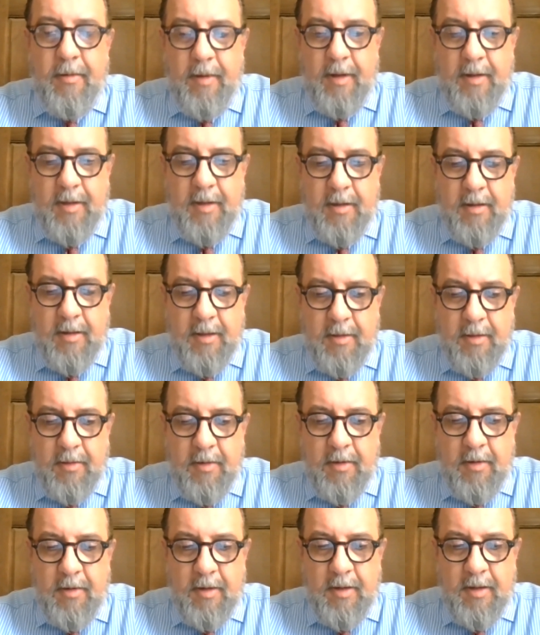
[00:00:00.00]
is
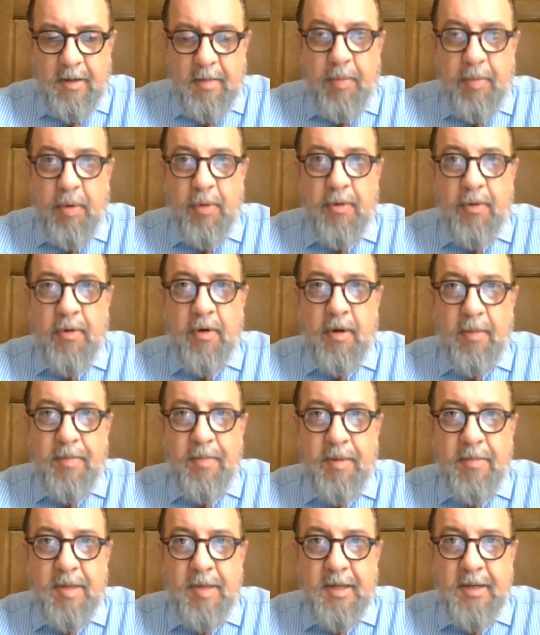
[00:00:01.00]
port call
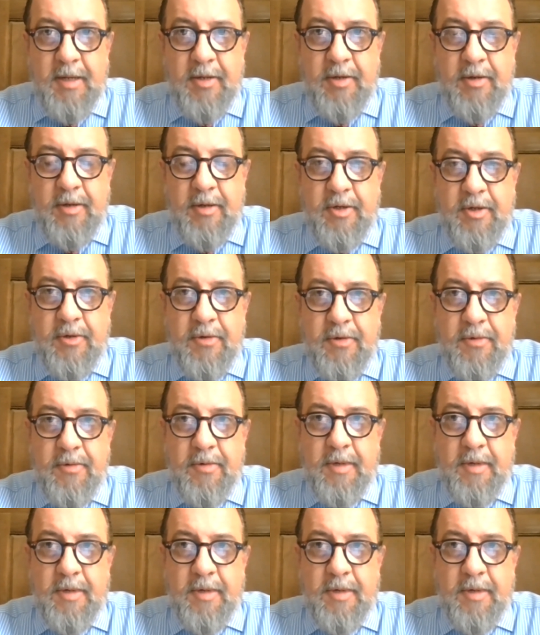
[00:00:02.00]
optimization issue.